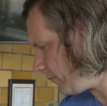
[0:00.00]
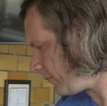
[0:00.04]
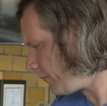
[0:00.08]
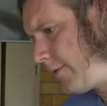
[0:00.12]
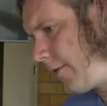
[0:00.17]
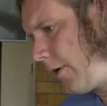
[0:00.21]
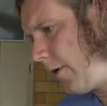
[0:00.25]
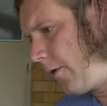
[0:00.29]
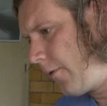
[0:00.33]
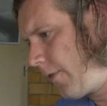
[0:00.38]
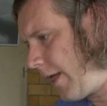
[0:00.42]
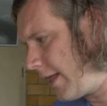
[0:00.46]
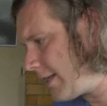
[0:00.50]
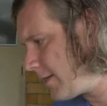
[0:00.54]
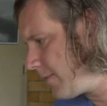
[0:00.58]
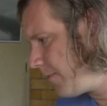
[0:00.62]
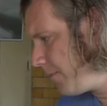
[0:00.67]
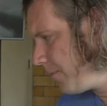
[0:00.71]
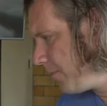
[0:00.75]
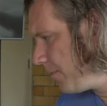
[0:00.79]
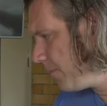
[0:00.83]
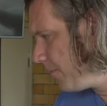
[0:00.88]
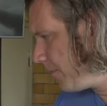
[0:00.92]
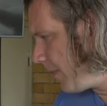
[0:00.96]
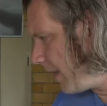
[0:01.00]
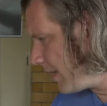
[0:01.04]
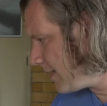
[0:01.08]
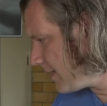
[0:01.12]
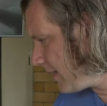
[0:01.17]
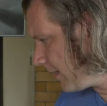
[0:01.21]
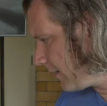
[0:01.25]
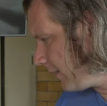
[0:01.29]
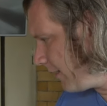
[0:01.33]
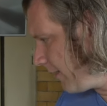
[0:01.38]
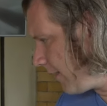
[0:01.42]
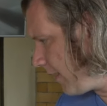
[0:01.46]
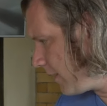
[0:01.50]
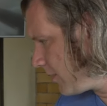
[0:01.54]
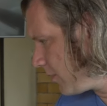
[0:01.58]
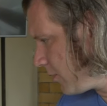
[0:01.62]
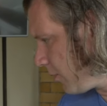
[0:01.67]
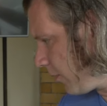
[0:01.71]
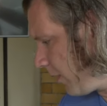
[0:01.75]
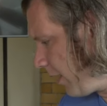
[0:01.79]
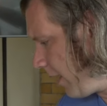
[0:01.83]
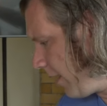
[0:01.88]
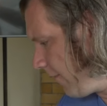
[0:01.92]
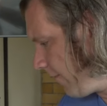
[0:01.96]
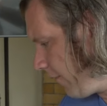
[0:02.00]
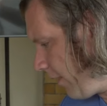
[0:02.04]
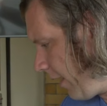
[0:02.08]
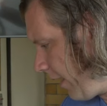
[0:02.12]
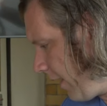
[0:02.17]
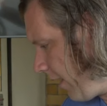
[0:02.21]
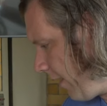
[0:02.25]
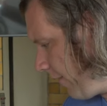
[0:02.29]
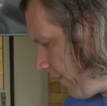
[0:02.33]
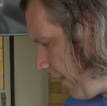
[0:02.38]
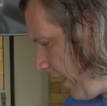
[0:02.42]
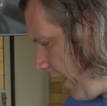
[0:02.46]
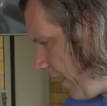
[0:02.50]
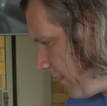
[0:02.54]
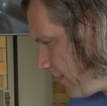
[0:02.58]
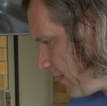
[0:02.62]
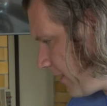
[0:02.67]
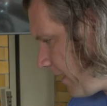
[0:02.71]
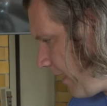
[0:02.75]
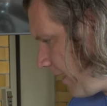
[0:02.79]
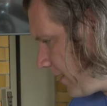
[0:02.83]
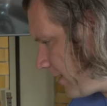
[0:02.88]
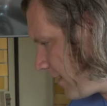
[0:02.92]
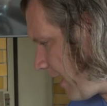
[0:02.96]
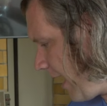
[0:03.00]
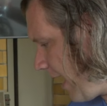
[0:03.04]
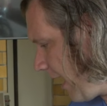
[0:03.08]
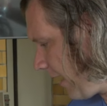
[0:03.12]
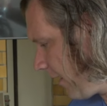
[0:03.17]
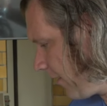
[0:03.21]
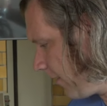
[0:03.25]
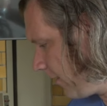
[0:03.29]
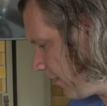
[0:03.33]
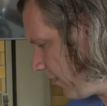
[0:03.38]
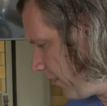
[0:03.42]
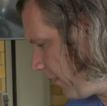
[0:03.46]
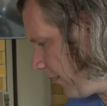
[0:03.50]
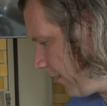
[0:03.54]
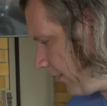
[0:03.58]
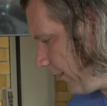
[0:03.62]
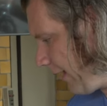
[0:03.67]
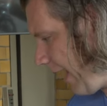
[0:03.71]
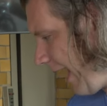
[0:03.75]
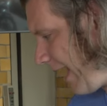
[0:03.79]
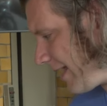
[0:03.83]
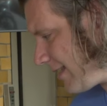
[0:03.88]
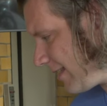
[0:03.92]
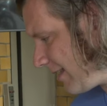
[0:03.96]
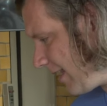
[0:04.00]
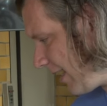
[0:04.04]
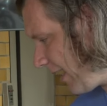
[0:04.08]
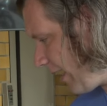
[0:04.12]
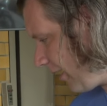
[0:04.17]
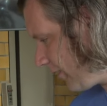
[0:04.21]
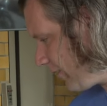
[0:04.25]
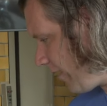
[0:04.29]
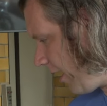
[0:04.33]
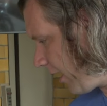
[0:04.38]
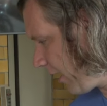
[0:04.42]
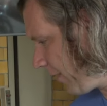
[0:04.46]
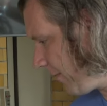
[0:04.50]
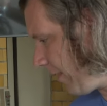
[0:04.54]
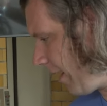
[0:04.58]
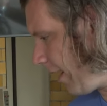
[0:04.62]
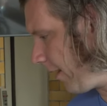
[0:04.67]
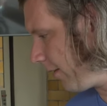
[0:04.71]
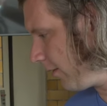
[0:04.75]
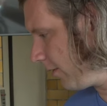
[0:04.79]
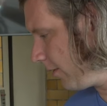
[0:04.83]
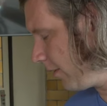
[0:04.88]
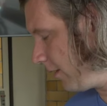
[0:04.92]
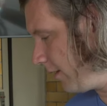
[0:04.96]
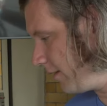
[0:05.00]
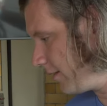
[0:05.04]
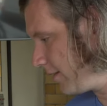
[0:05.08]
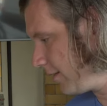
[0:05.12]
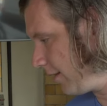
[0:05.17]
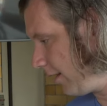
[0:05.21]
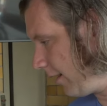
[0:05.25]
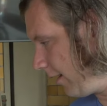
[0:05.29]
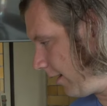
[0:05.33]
So that's basically the story of the Halcyon tank. The last thing I'll talk about is